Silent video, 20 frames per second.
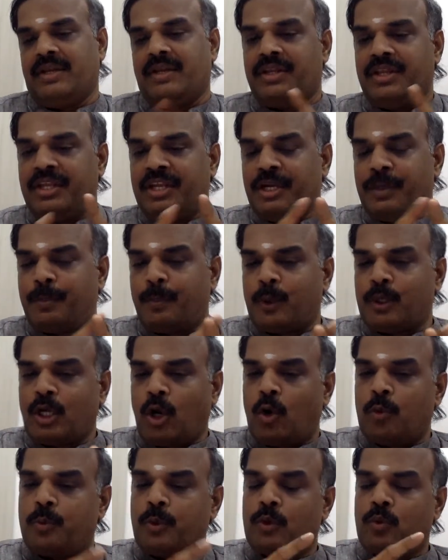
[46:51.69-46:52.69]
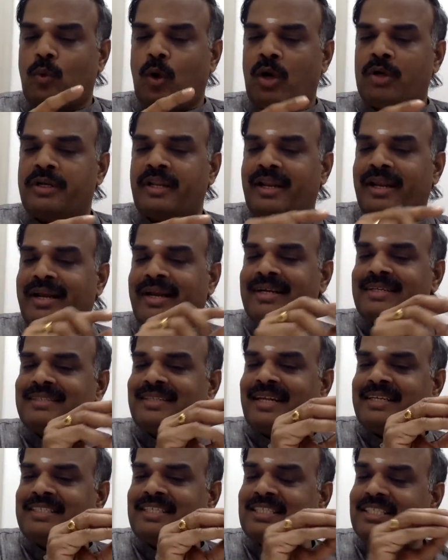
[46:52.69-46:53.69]
Input output quantity
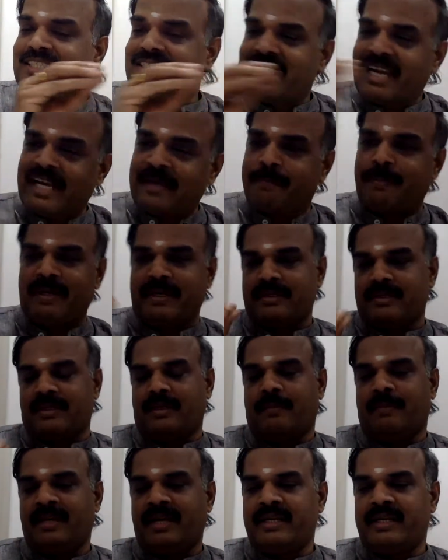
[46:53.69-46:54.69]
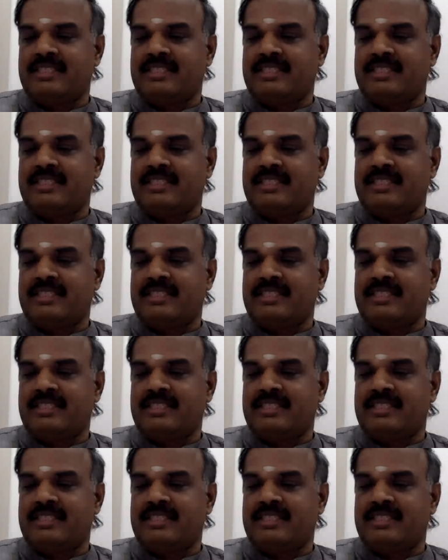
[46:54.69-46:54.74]
reconciliation statement, right?